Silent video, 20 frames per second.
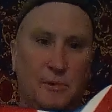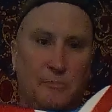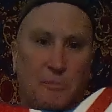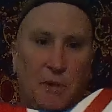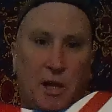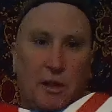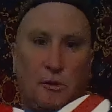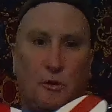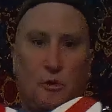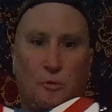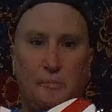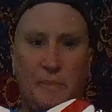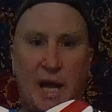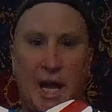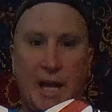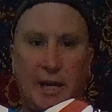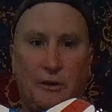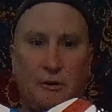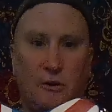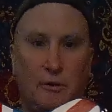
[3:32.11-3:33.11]
my little
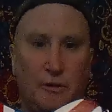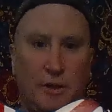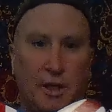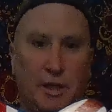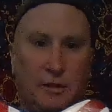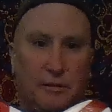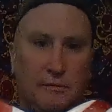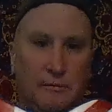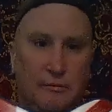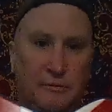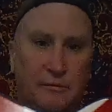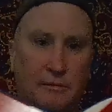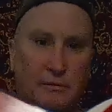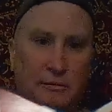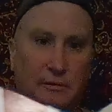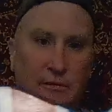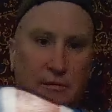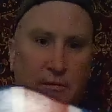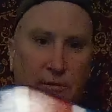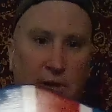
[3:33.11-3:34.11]
banger that
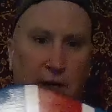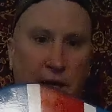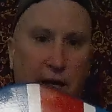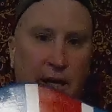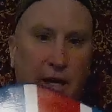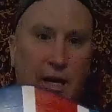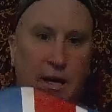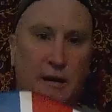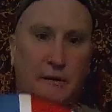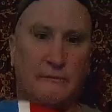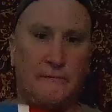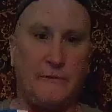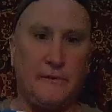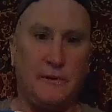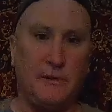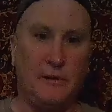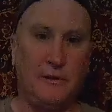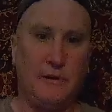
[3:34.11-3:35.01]
I have.